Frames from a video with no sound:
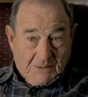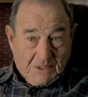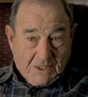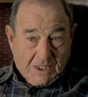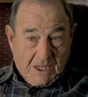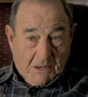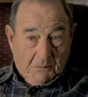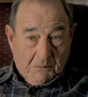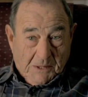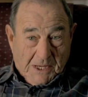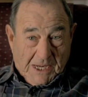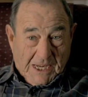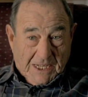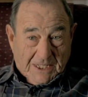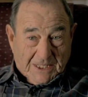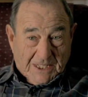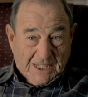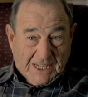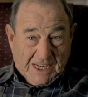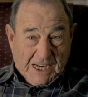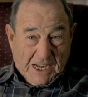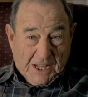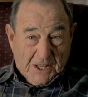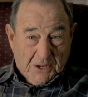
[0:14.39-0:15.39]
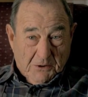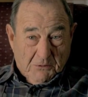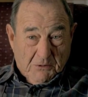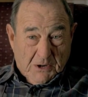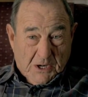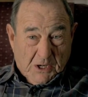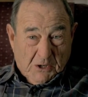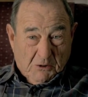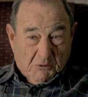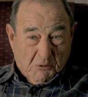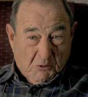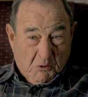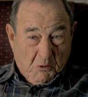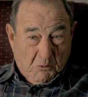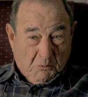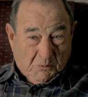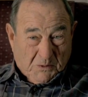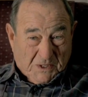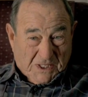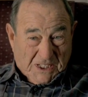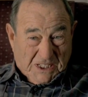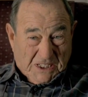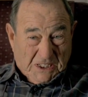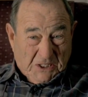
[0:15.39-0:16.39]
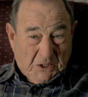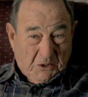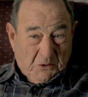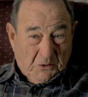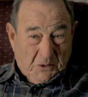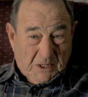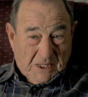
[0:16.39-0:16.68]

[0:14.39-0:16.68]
Some get together in groups and do